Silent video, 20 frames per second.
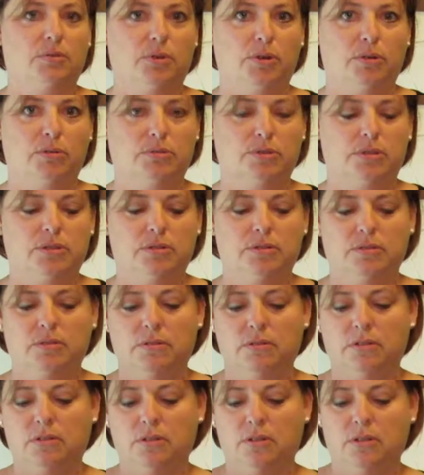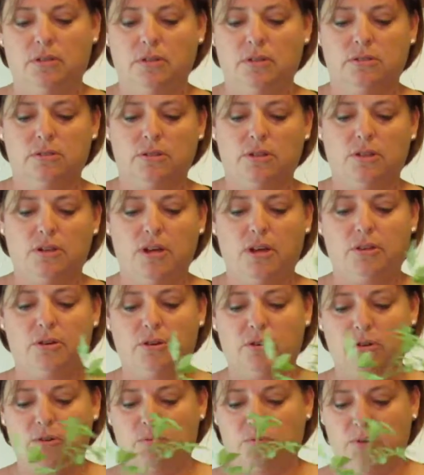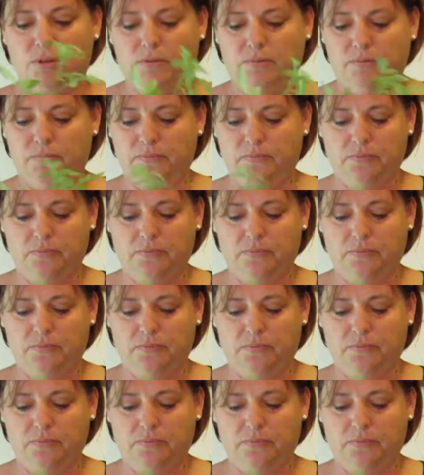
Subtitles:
roots. It's another good one.